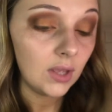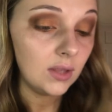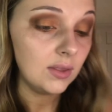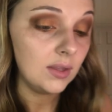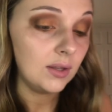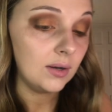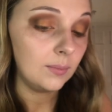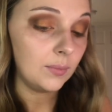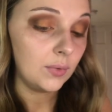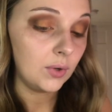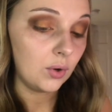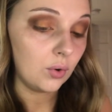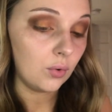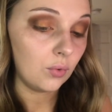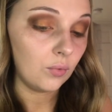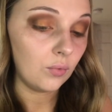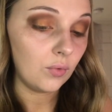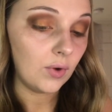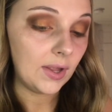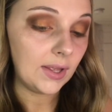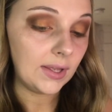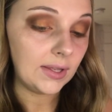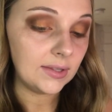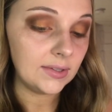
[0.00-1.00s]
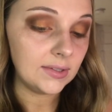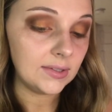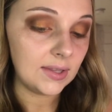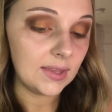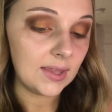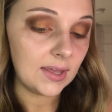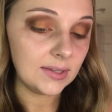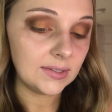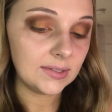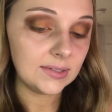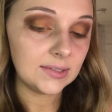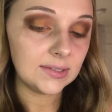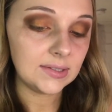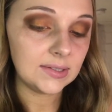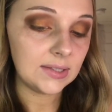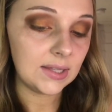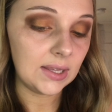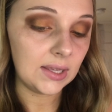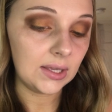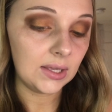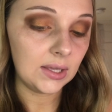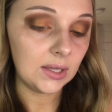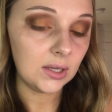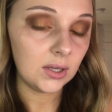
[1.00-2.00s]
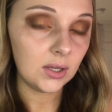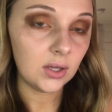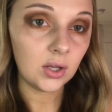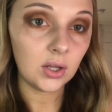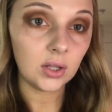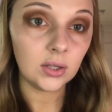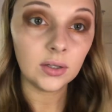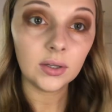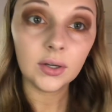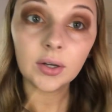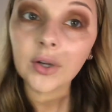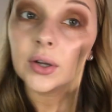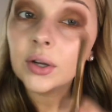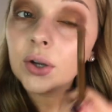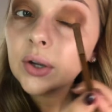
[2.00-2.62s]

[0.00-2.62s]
And then I'm gonna go right into that Sting color.